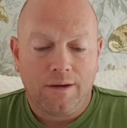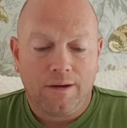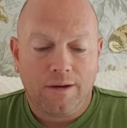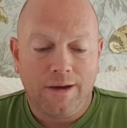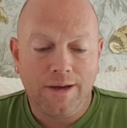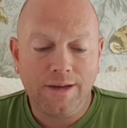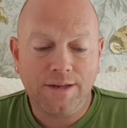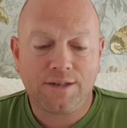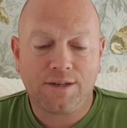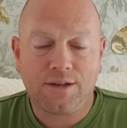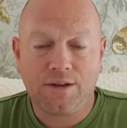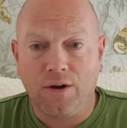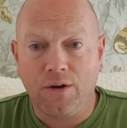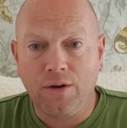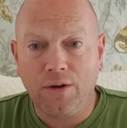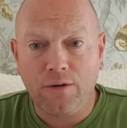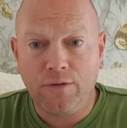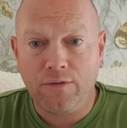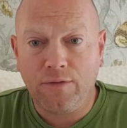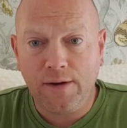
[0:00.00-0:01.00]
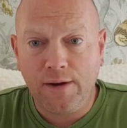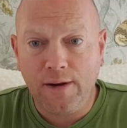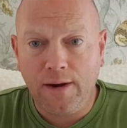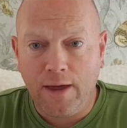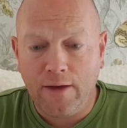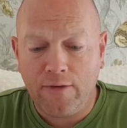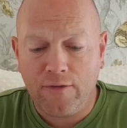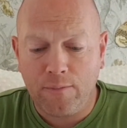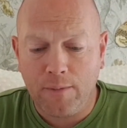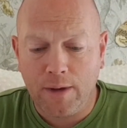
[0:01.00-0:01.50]
He's gone off and
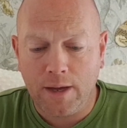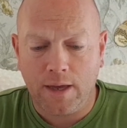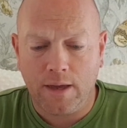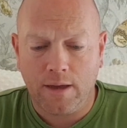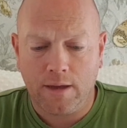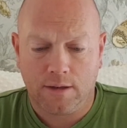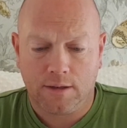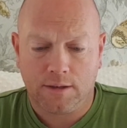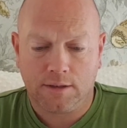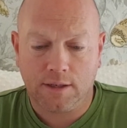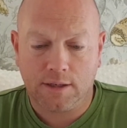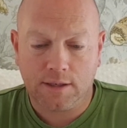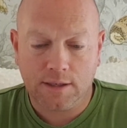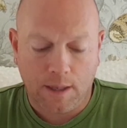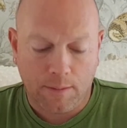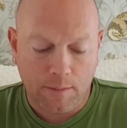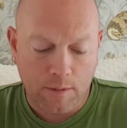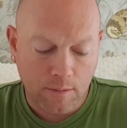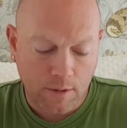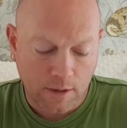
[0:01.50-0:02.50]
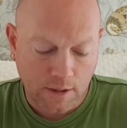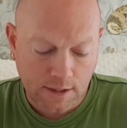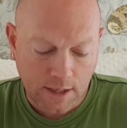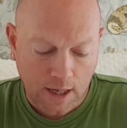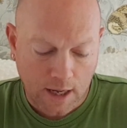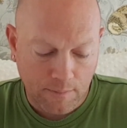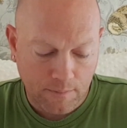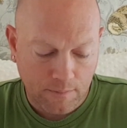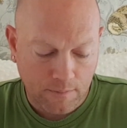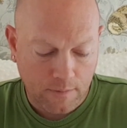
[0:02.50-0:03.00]
left me, said Tabby
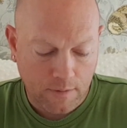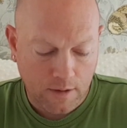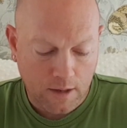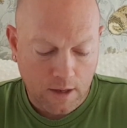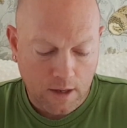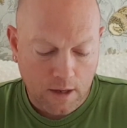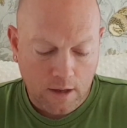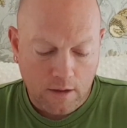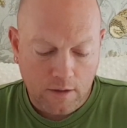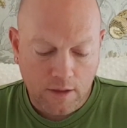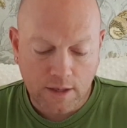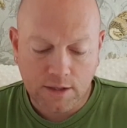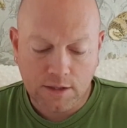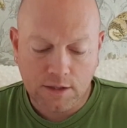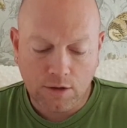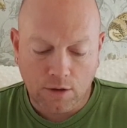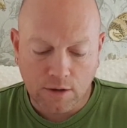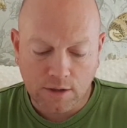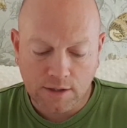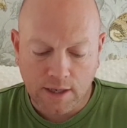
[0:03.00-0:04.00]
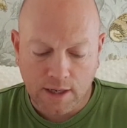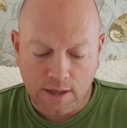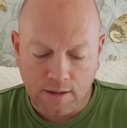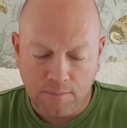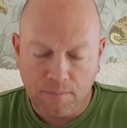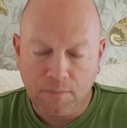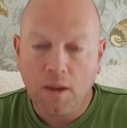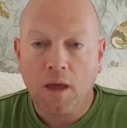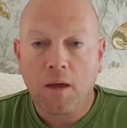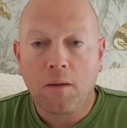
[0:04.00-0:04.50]
McTat. Then Sock said,
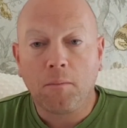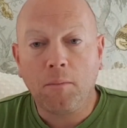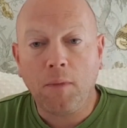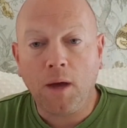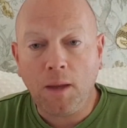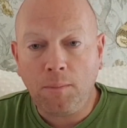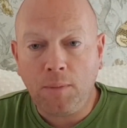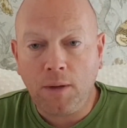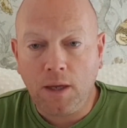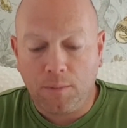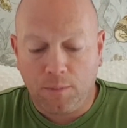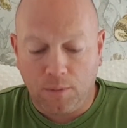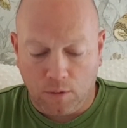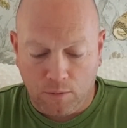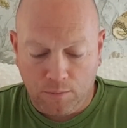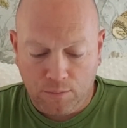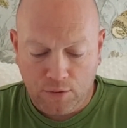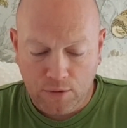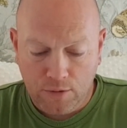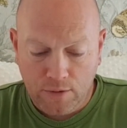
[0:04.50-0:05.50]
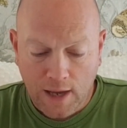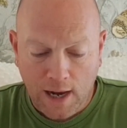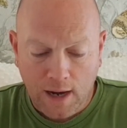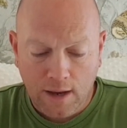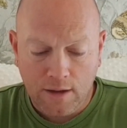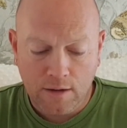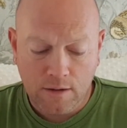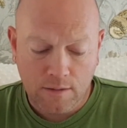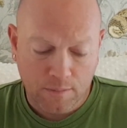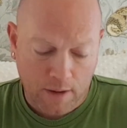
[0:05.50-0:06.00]
my people,
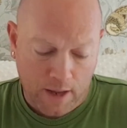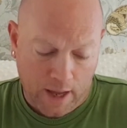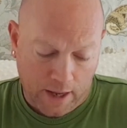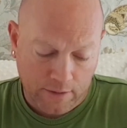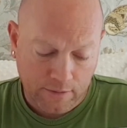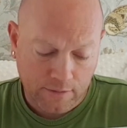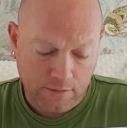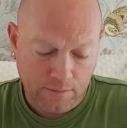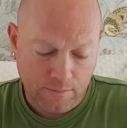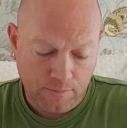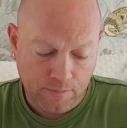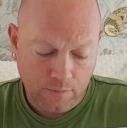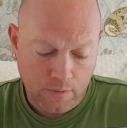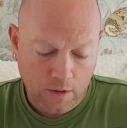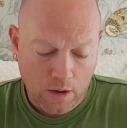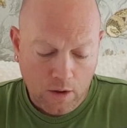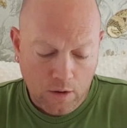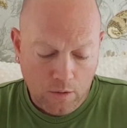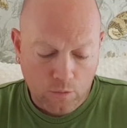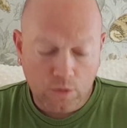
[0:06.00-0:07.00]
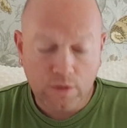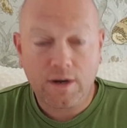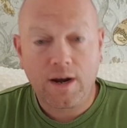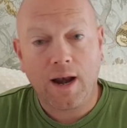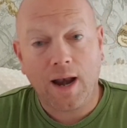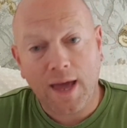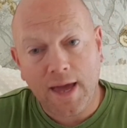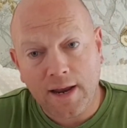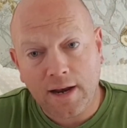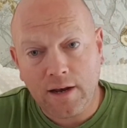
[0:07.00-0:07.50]
Prunella and Pat, would
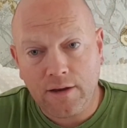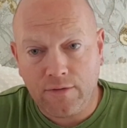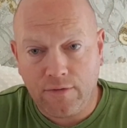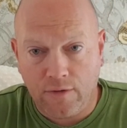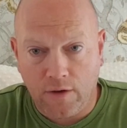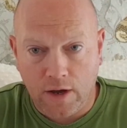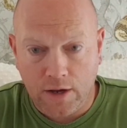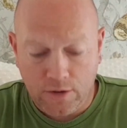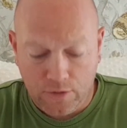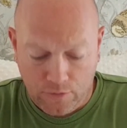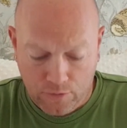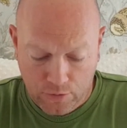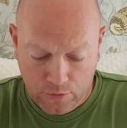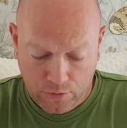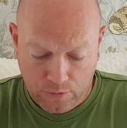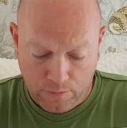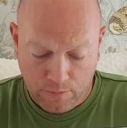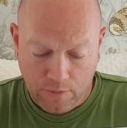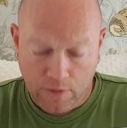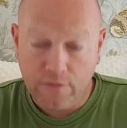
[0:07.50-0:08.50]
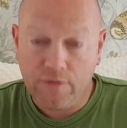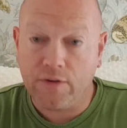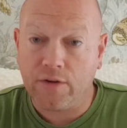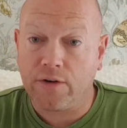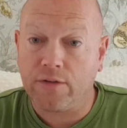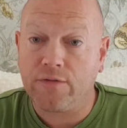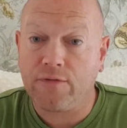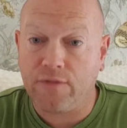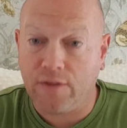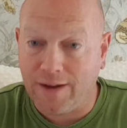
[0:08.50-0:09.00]
gladly find room for
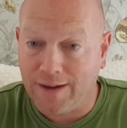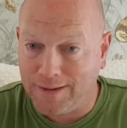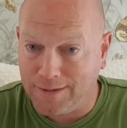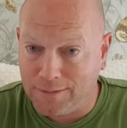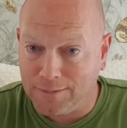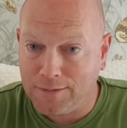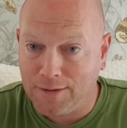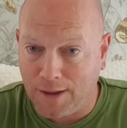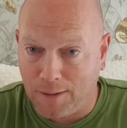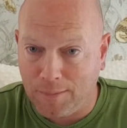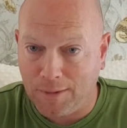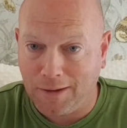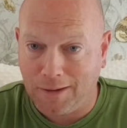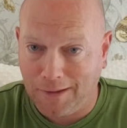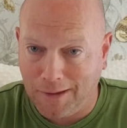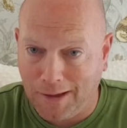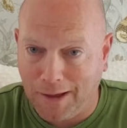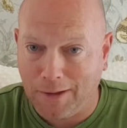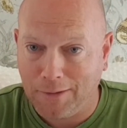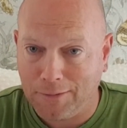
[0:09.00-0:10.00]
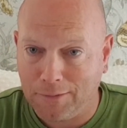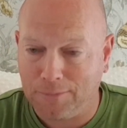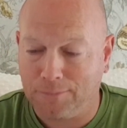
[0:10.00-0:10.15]
a fine tabby cat.